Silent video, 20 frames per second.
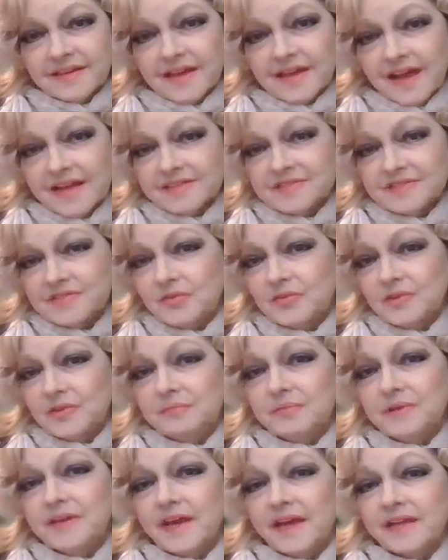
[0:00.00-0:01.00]
God's
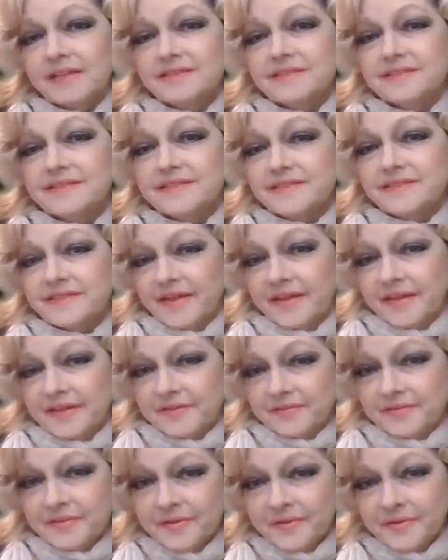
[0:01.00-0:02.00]
only begotten
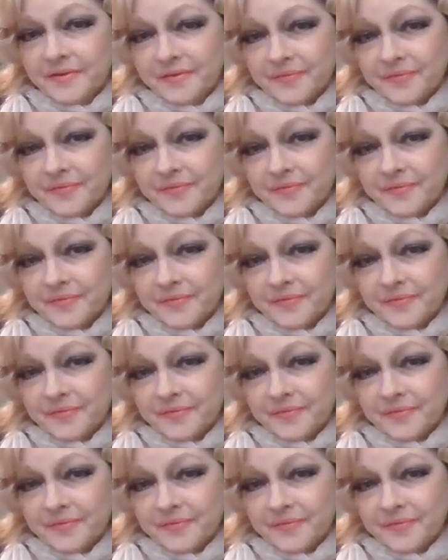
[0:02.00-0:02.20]
son.